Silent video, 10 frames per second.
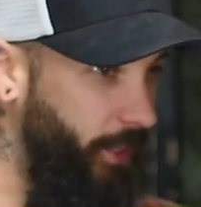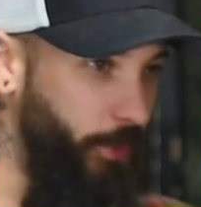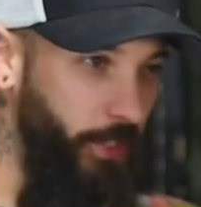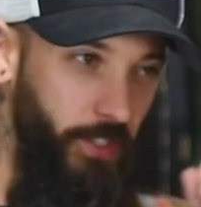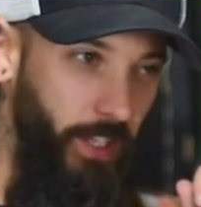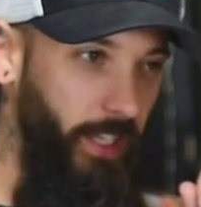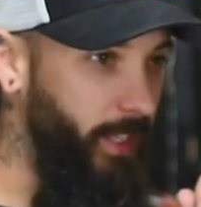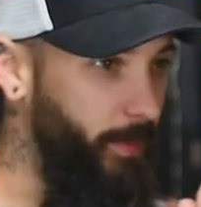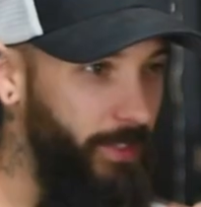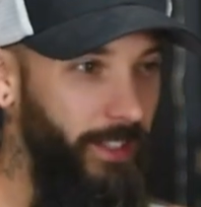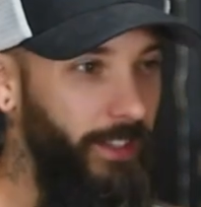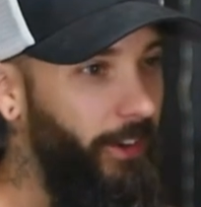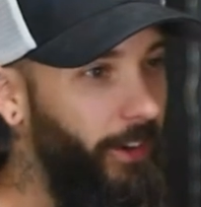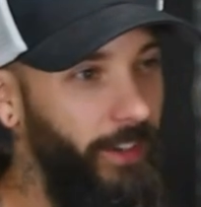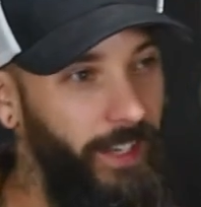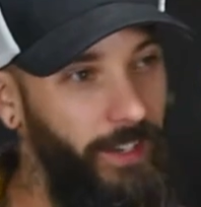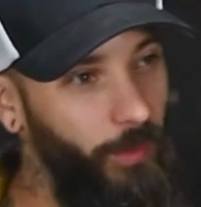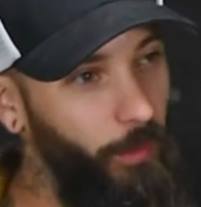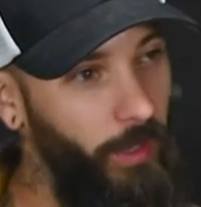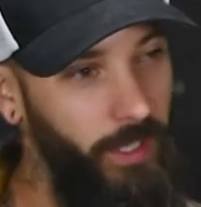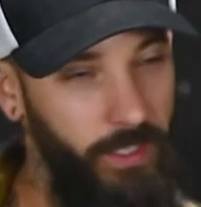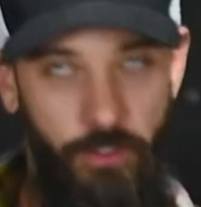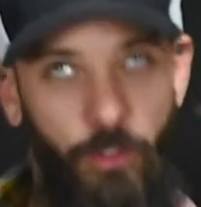Like you just said, MCR and everybody,